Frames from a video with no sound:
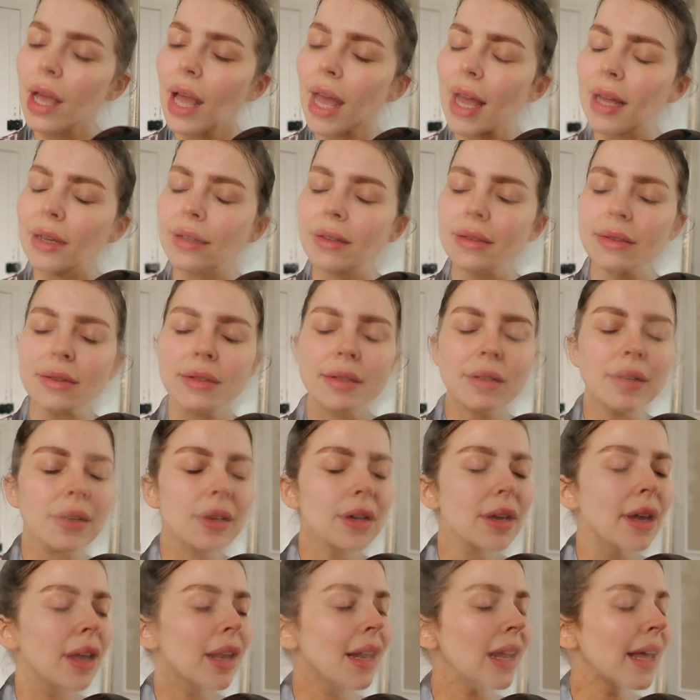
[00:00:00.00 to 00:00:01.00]
and
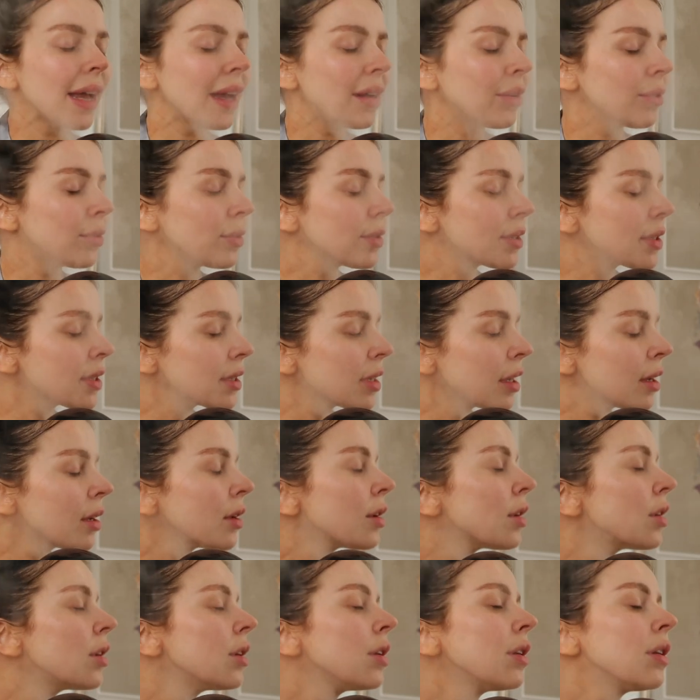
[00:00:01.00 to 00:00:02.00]
allows
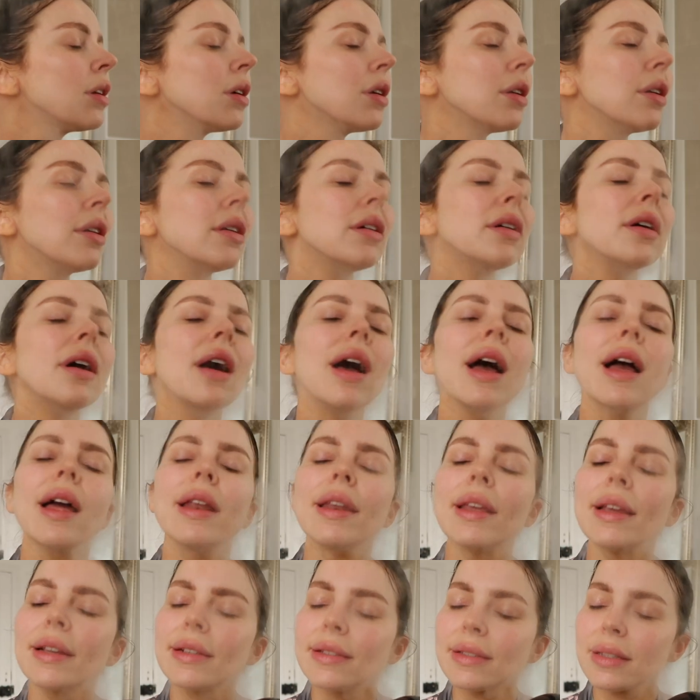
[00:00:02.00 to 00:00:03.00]

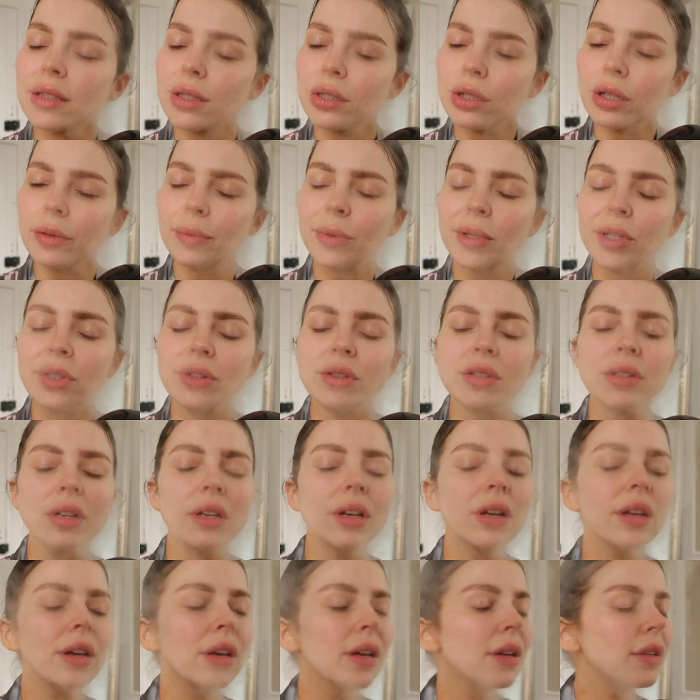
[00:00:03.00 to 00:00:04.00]
any stubborn
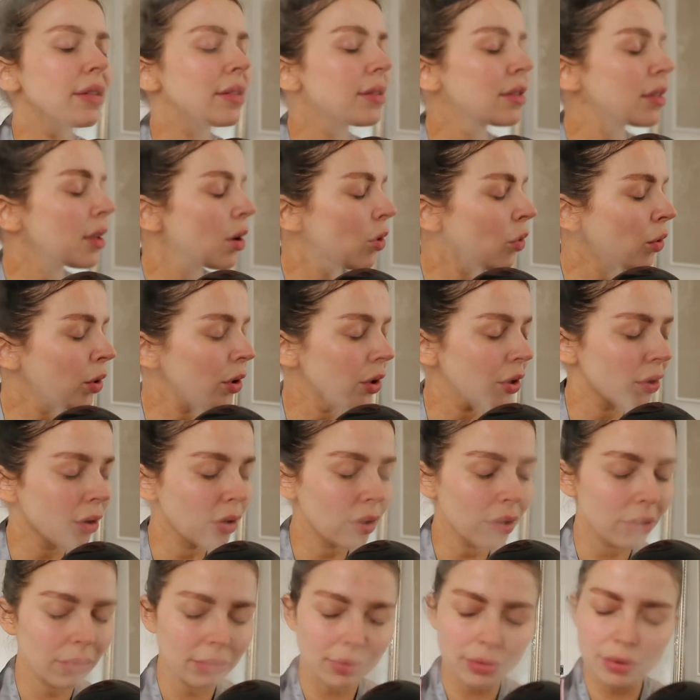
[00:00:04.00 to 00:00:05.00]
dirt,
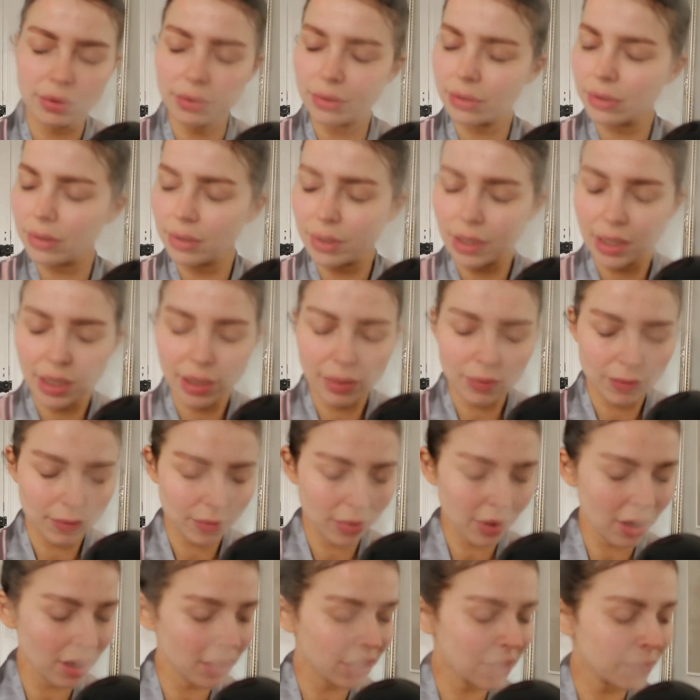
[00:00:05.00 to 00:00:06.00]
oil,
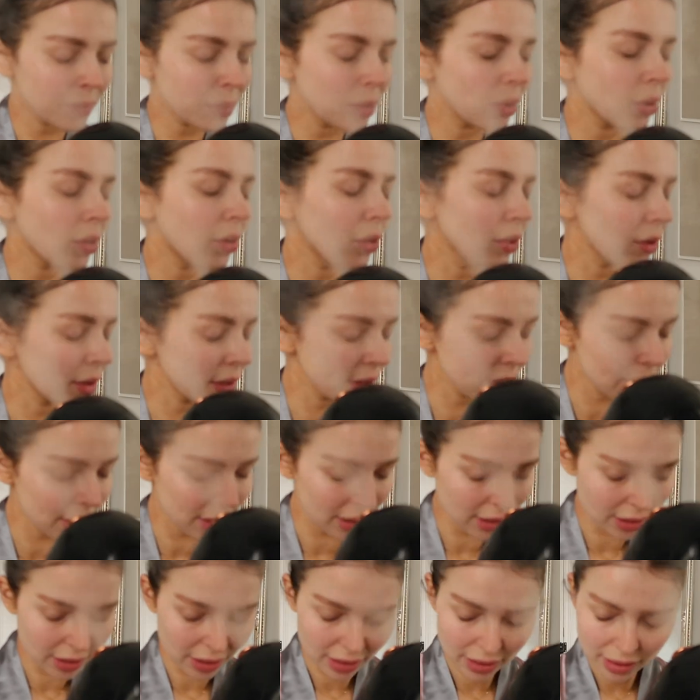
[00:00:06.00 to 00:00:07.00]
blocked pores
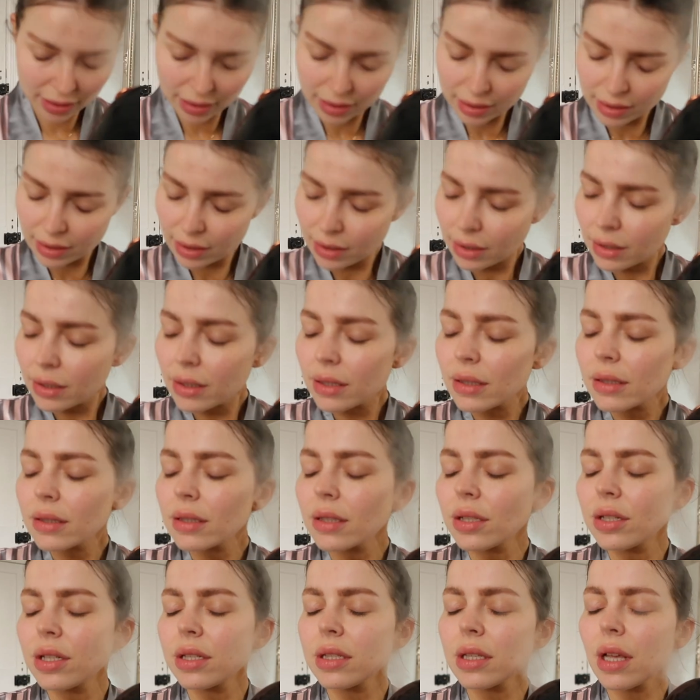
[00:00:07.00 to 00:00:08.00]

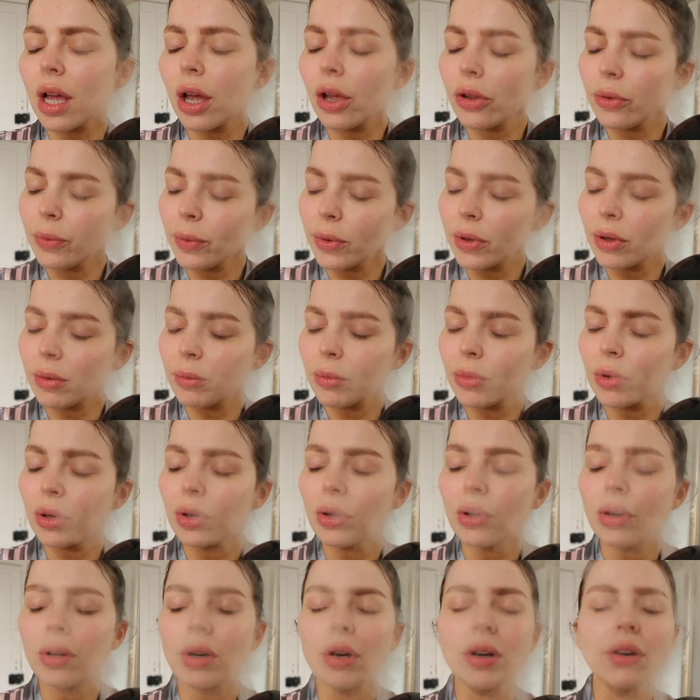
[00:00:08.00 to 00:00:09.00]
to just open up
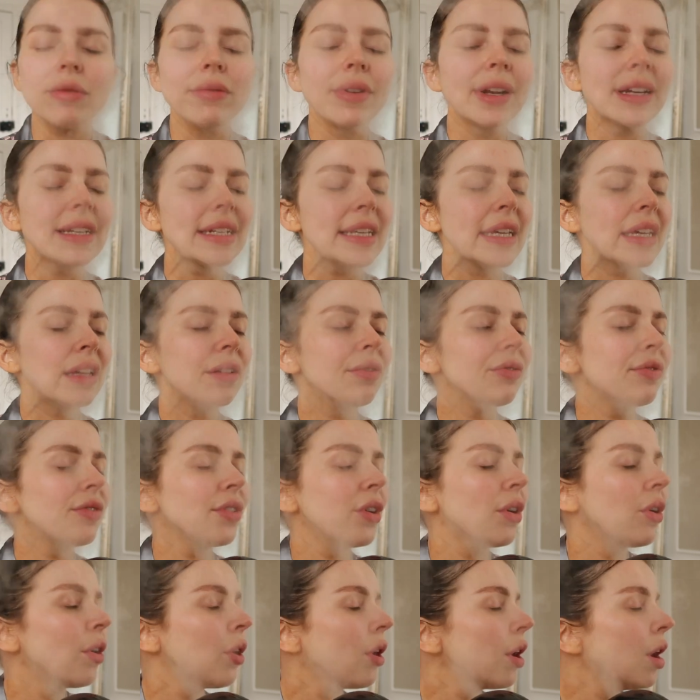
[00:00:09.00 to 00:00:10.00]
more, ready
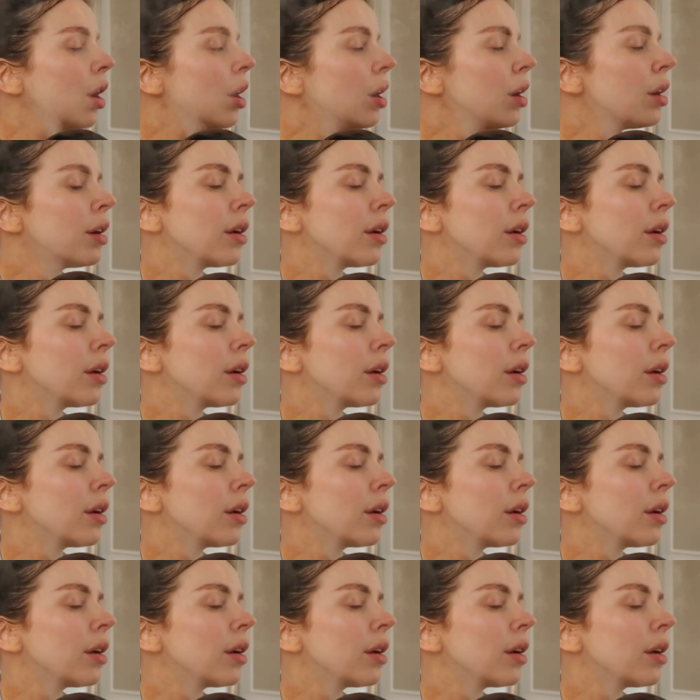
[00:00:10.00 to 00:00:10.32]
for